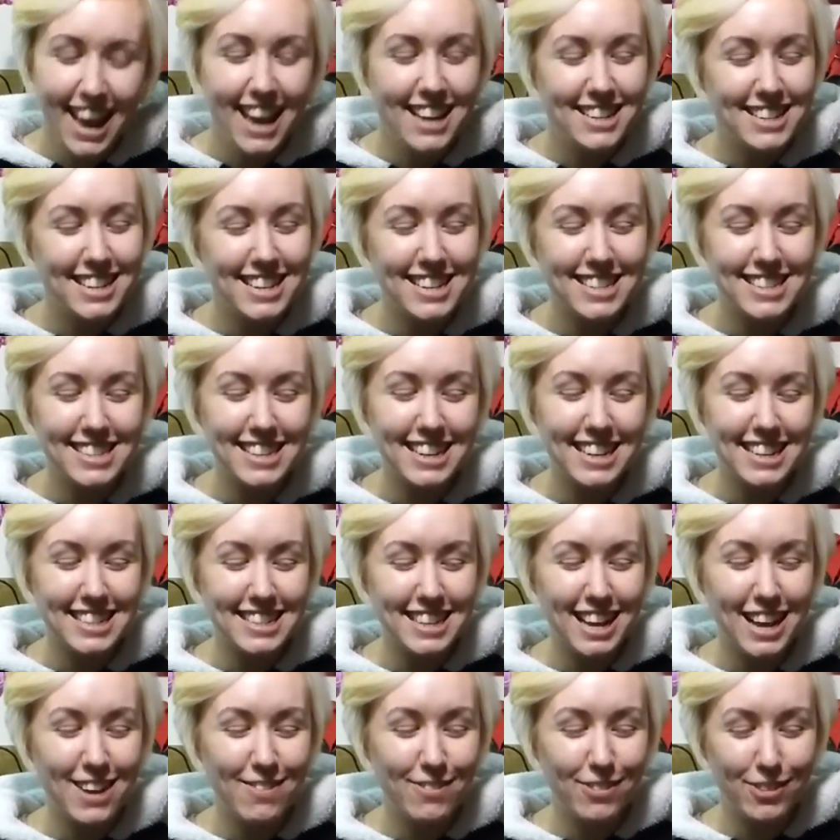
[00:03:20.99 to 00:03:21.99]
She's an
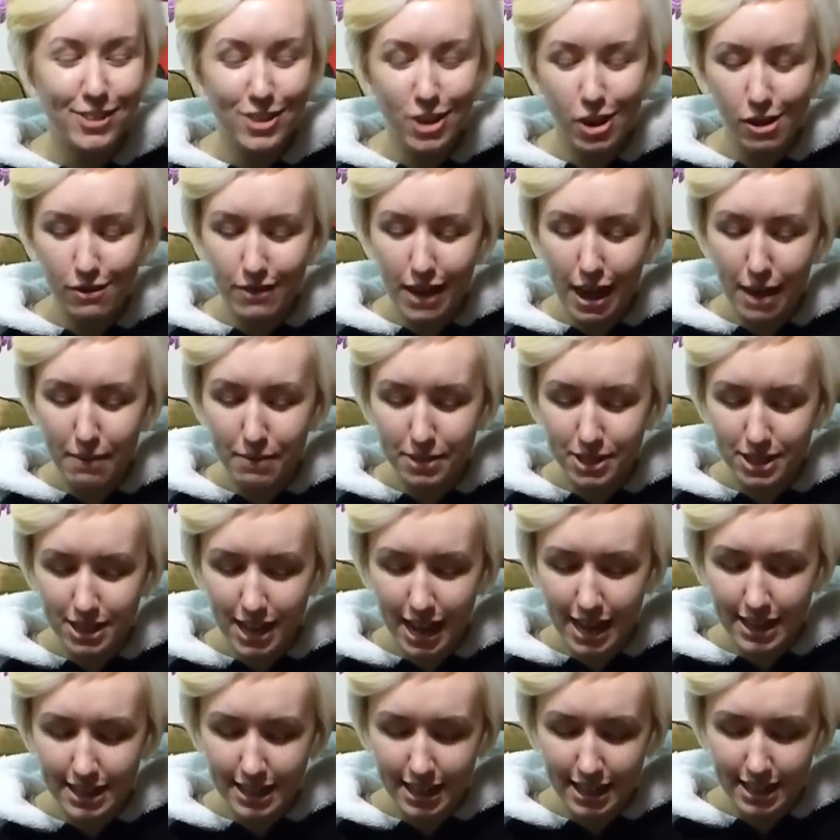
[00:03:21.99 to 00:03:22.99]
example of
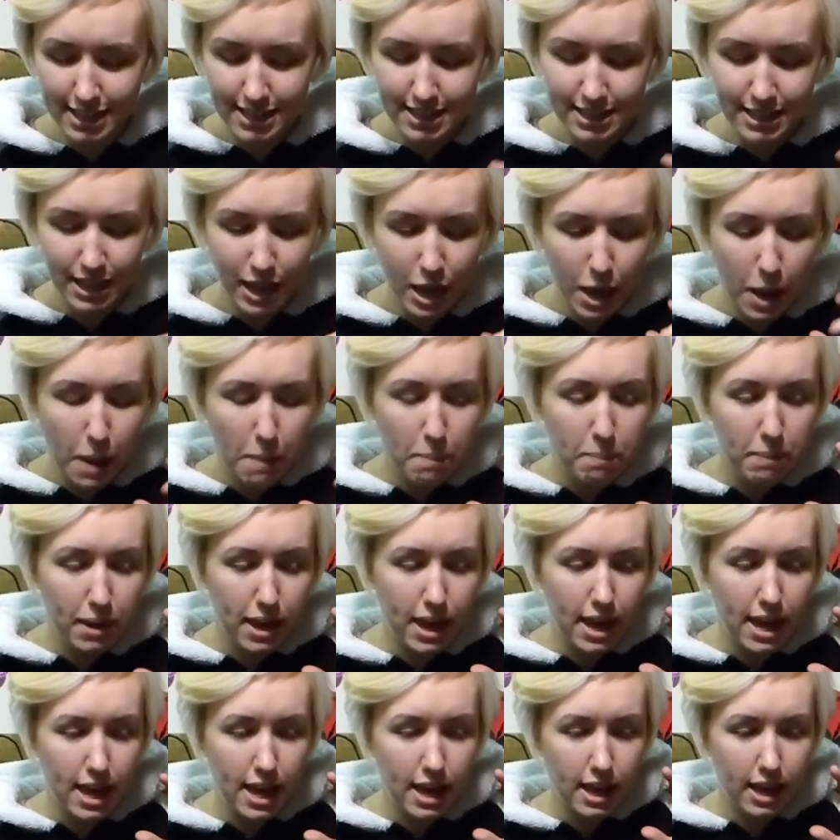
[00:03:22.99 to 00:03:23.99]
epigenetics
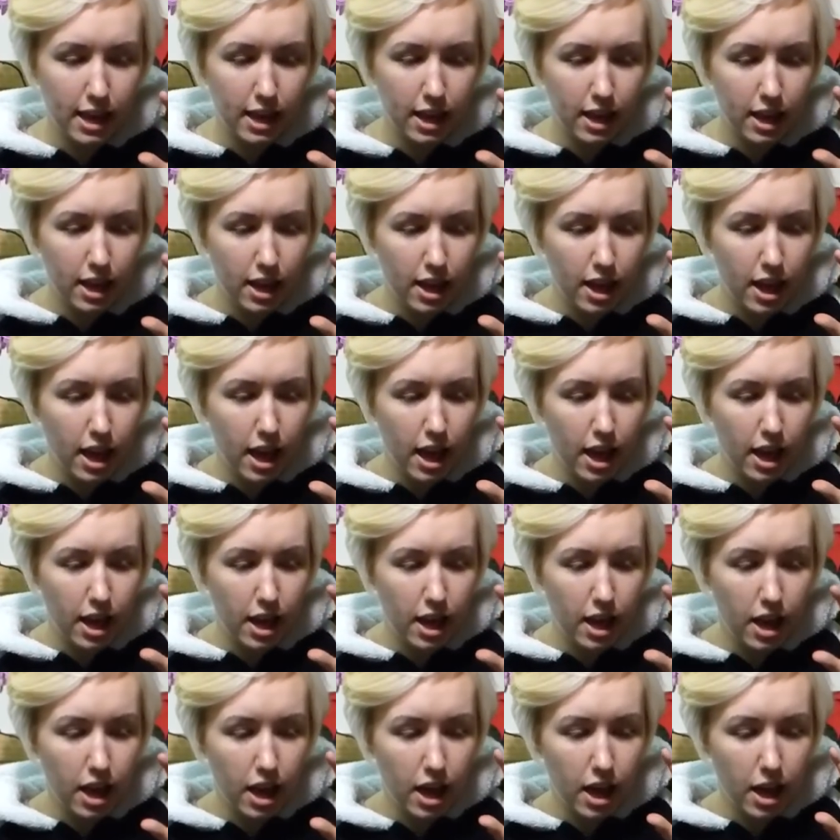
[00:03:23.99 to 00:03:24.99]
being
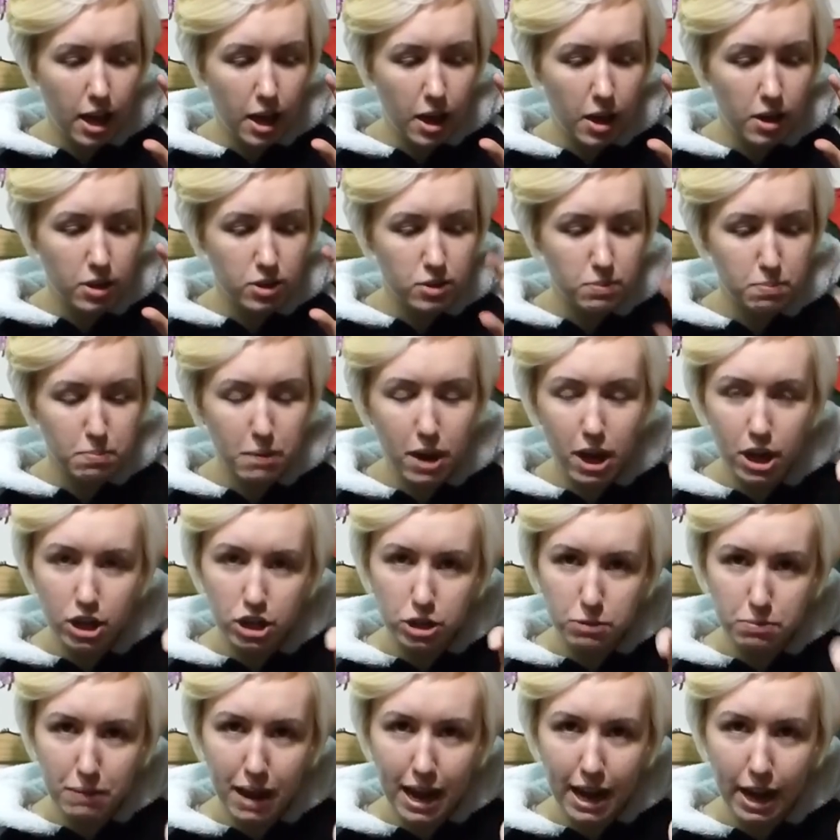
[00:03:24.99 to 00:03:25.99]

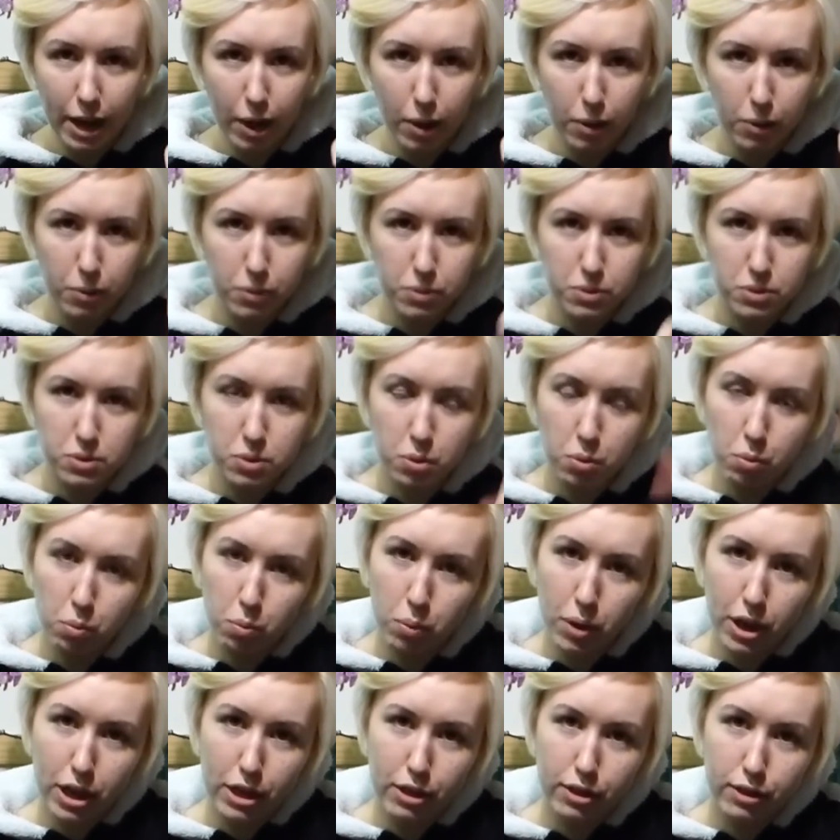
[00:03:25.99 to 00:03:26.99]
marshmallows
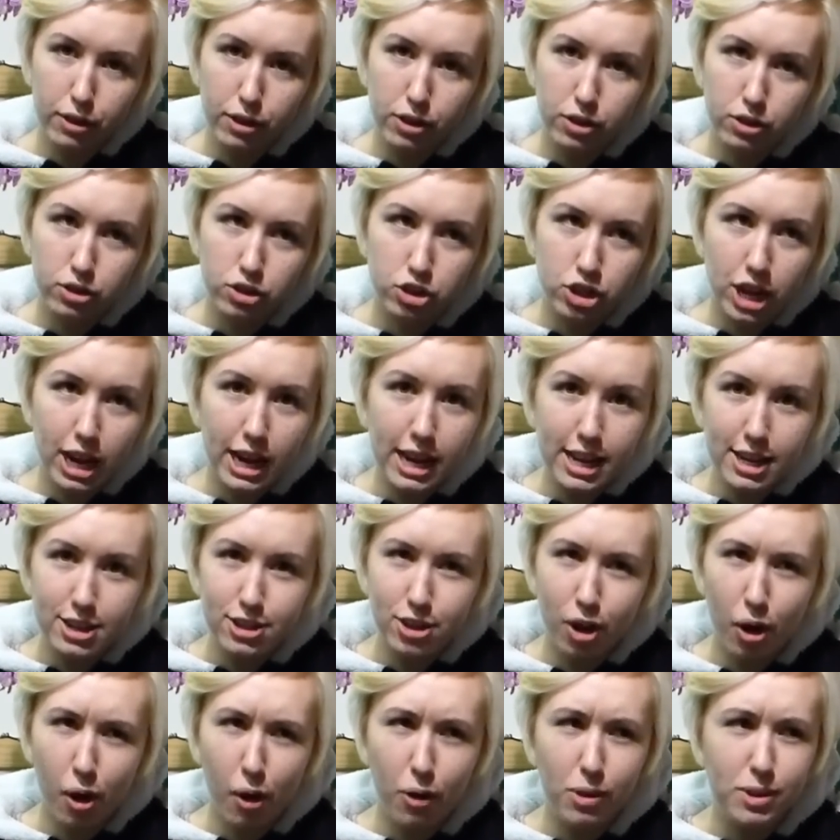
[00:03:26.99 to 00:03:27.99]
with jelly
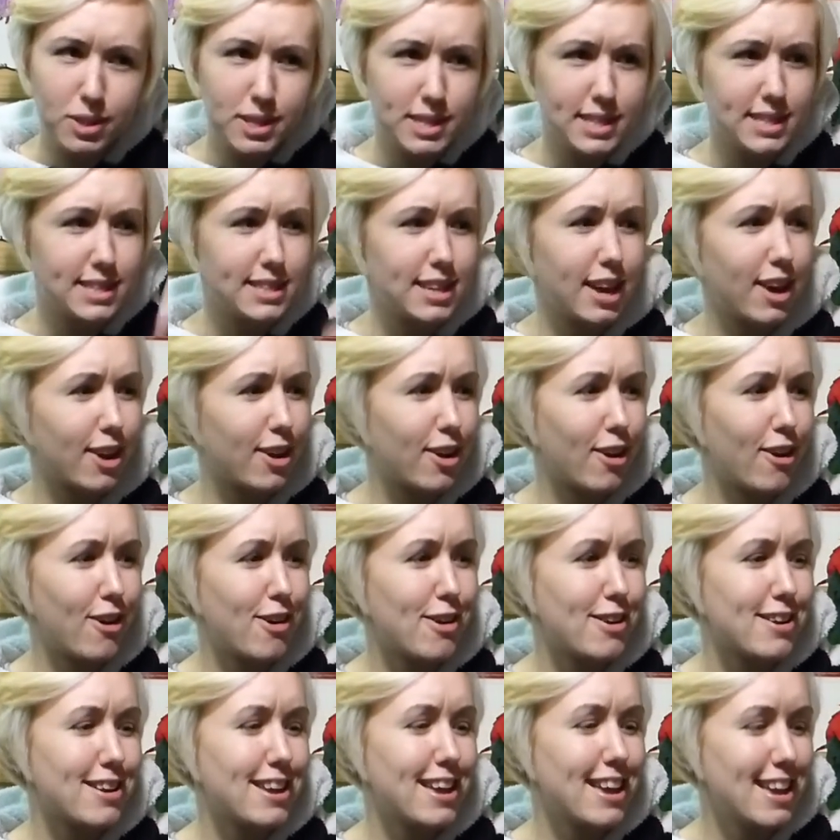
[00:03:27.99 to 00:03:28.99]
tots stuck
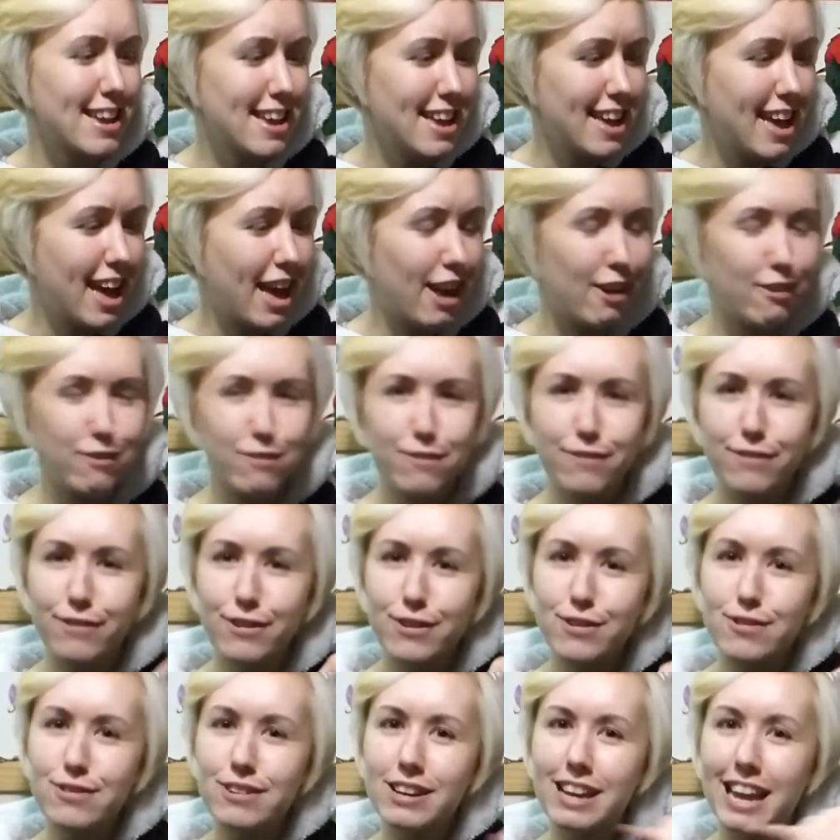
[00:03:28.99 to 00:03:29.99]
on and
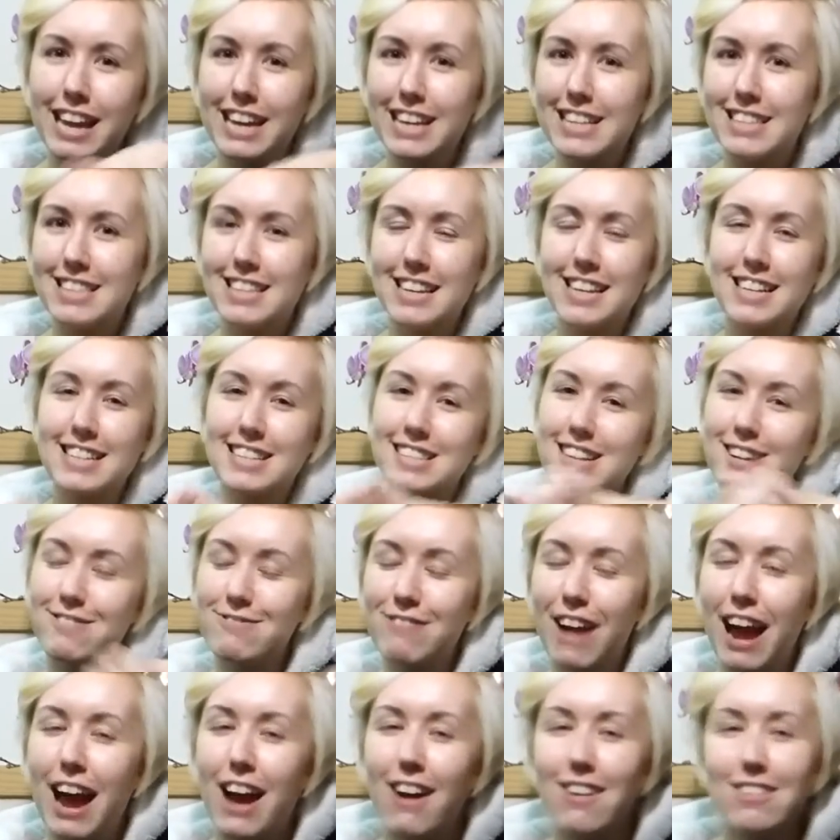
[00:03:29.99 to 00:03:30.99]
fruit laces
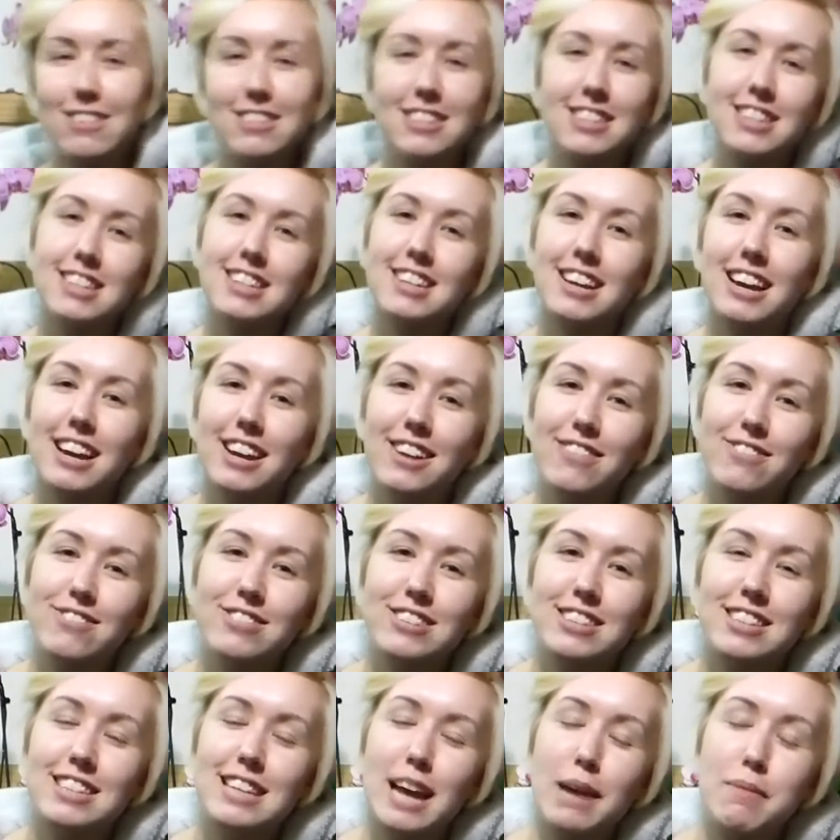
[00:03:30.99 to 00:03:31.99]
around to kind of
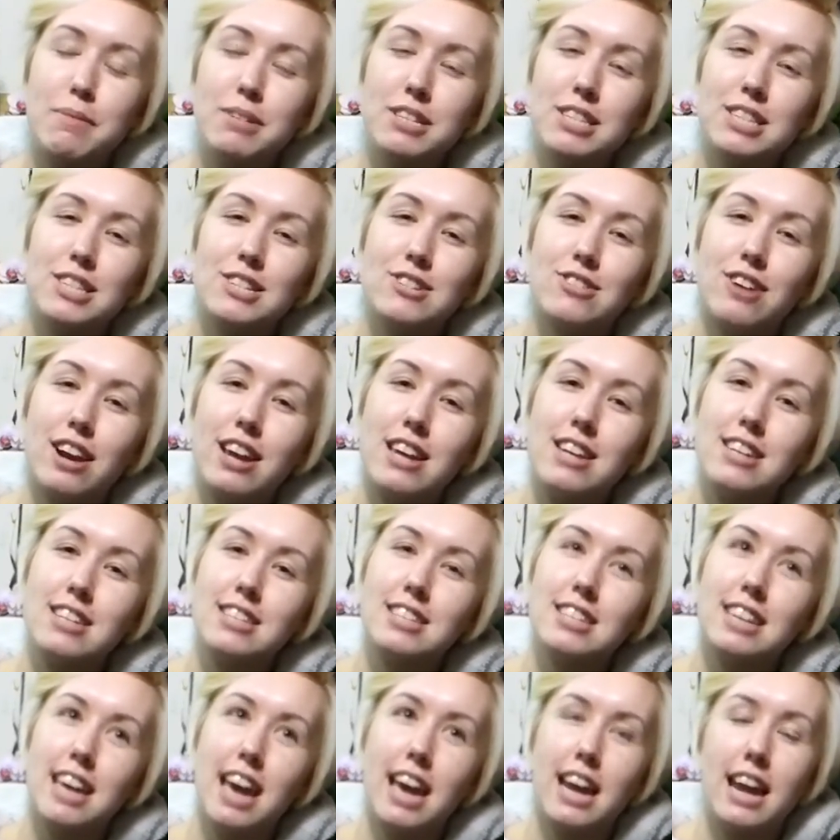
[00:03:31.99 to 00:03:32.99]

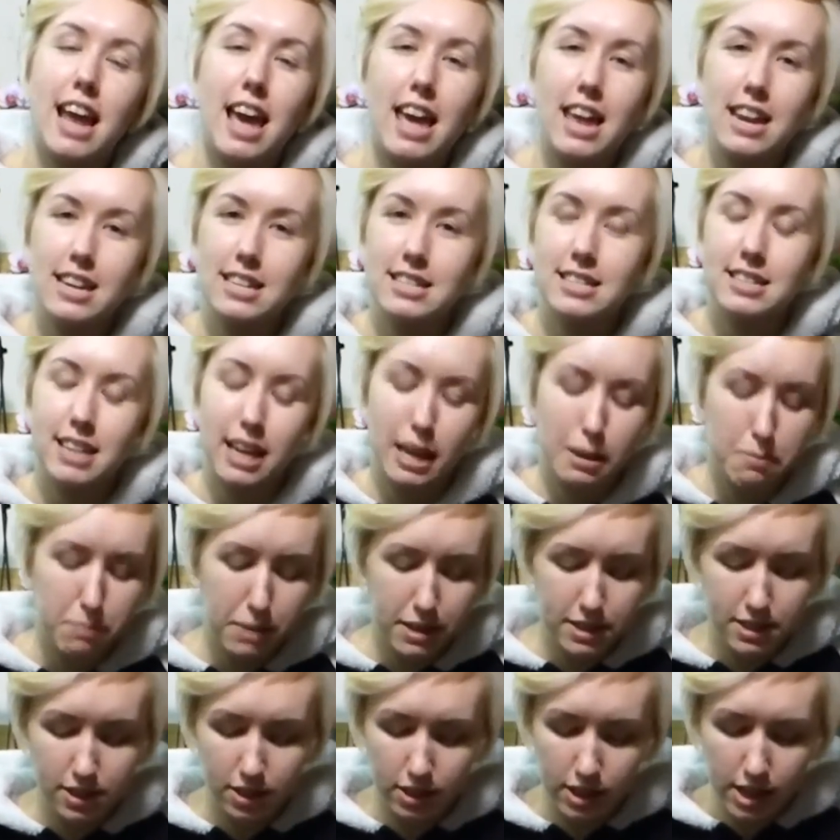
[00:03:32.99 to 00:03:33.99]
demonstrate DNA and sticking
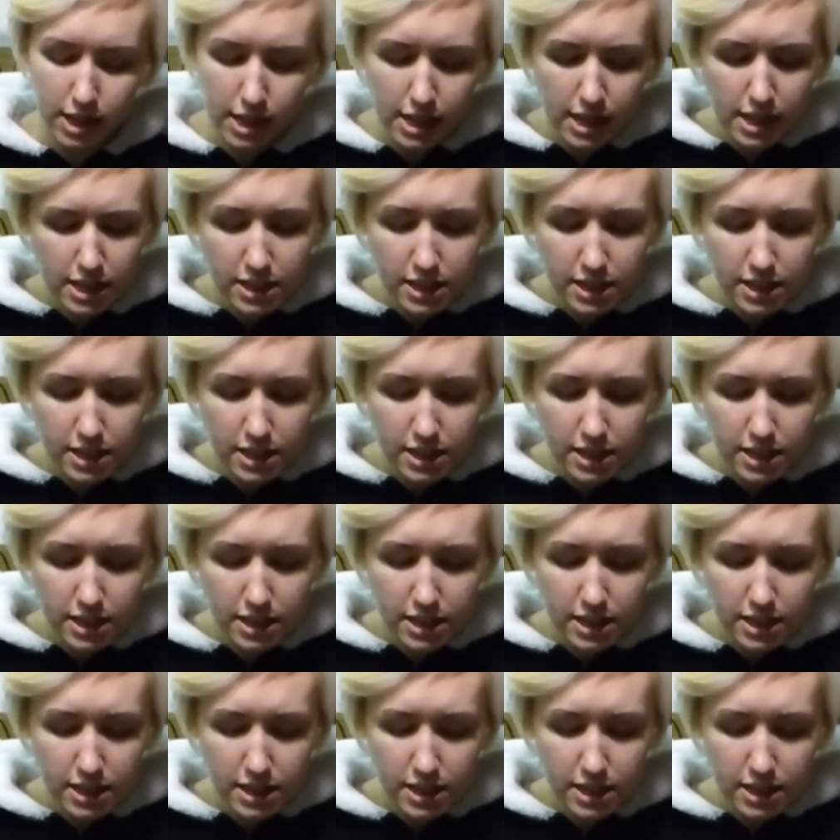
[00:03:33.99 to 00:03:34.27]
bits on.